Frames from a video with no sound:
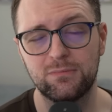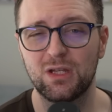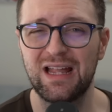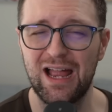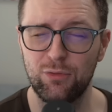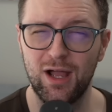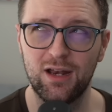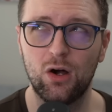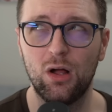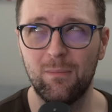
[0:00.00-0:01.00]

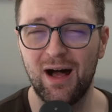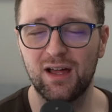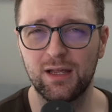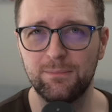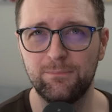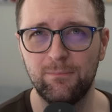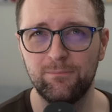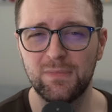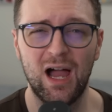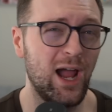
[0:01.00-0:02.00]
Kairat Almaty.
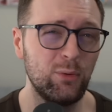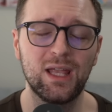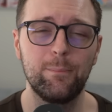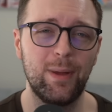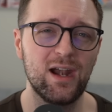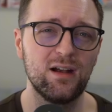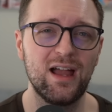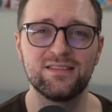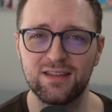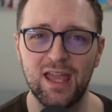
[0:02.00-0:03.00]
I will get better
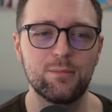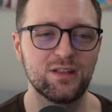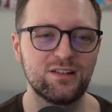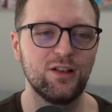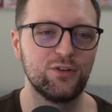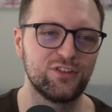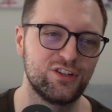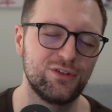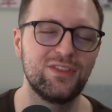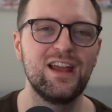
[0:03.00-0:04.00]
as the game gets closer
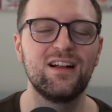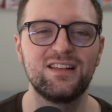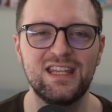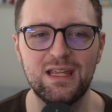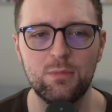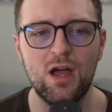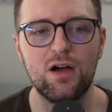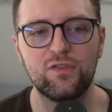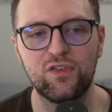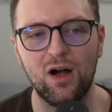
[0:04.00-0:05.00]
to. They are a team
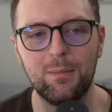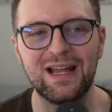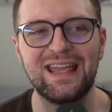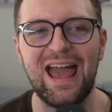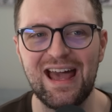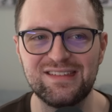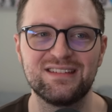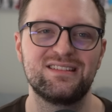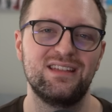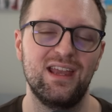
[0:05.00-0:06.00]
from
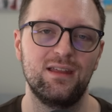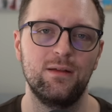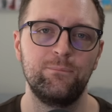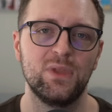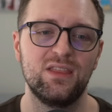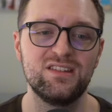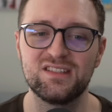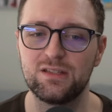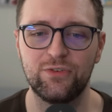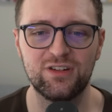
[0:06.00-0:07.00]
Kazakhstan. This
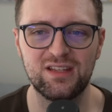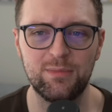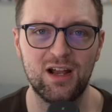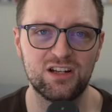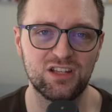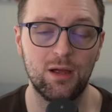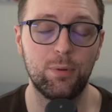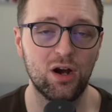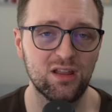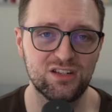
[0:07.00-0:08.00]
is the first time they're actually a
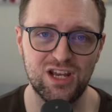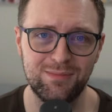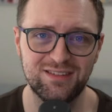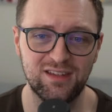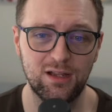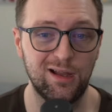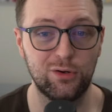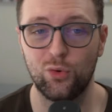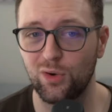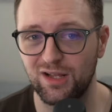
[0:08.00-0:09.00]
part of the Champions League,
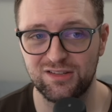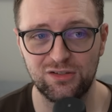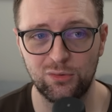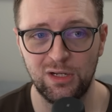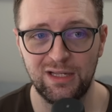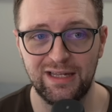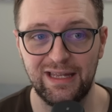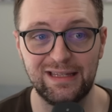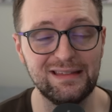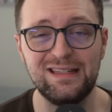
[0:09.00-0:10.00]
according to
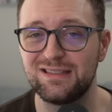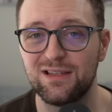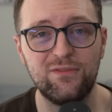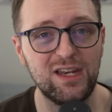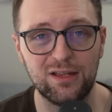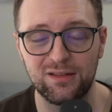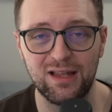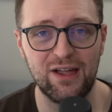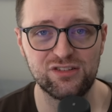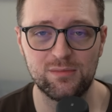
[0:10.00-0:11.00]
at least the video, the
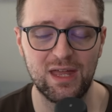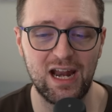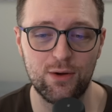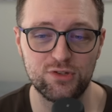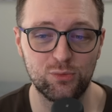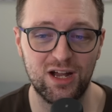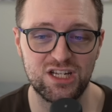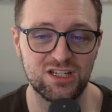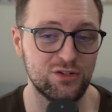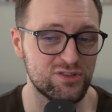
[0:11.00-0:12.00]
live stream that I was
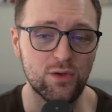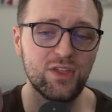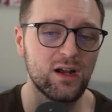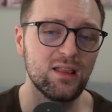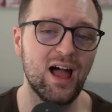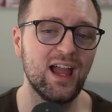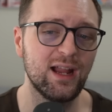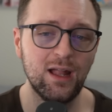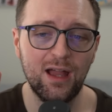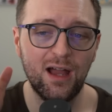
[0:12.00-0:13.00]
watching too. So if they are
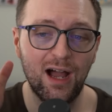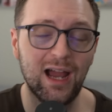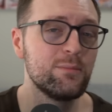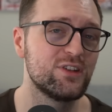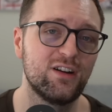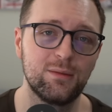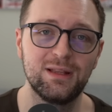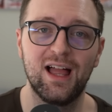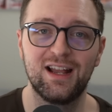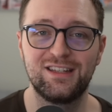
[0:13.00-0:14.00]
lying, I'm sorry to be
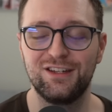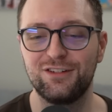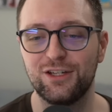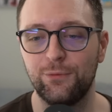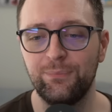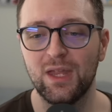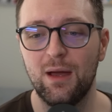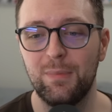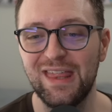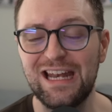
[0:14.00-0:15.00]
lying to you too.
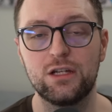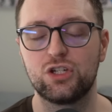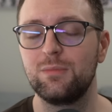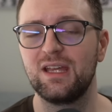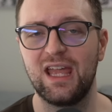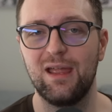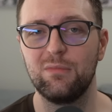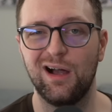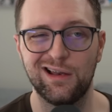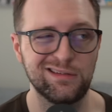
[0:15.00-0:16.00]
But that should be a
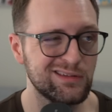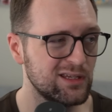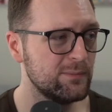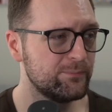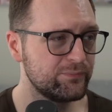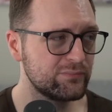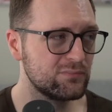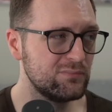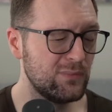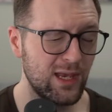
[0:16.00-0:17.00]
game, honestly,
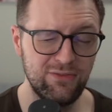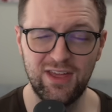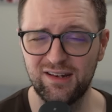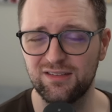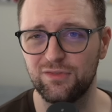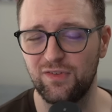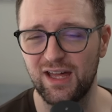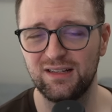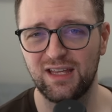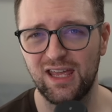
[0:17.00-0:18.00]
if that is the
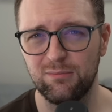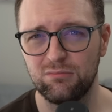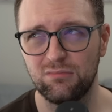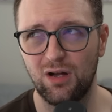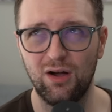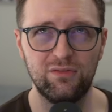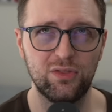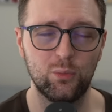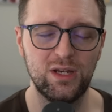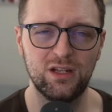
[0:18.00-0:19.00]
final game of
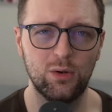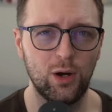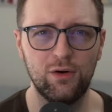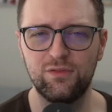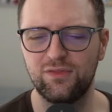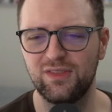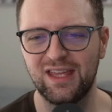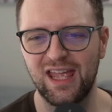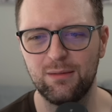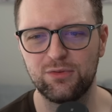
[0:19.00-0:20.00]
the window of the
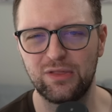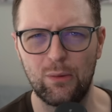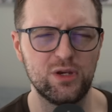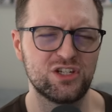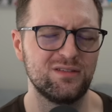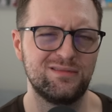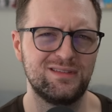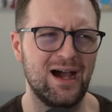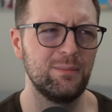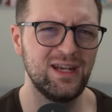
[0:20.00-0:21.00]
games that we should
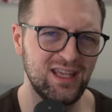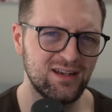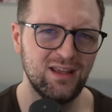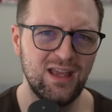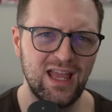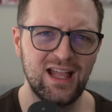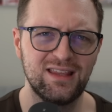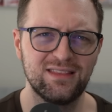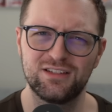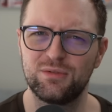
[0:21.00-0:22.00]
dominate,
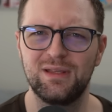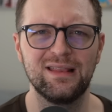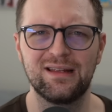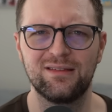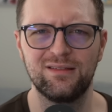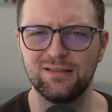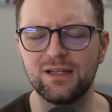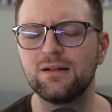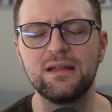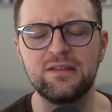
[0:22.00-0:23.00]
and there should be like
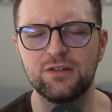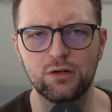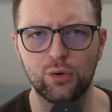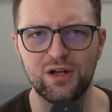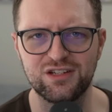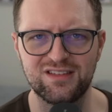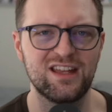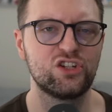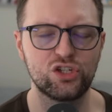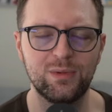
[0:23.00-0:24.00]
literally zero questions.
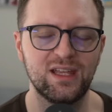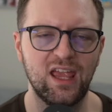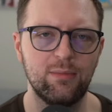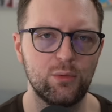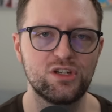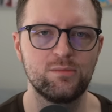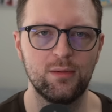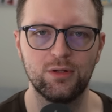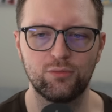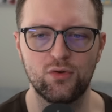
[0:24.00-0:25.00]
That should be a game that we should be
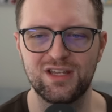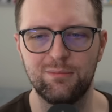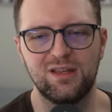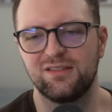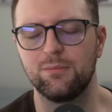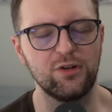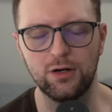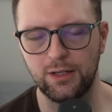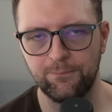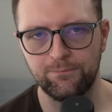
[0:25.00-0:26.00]
able to rotate, because I'm sorry.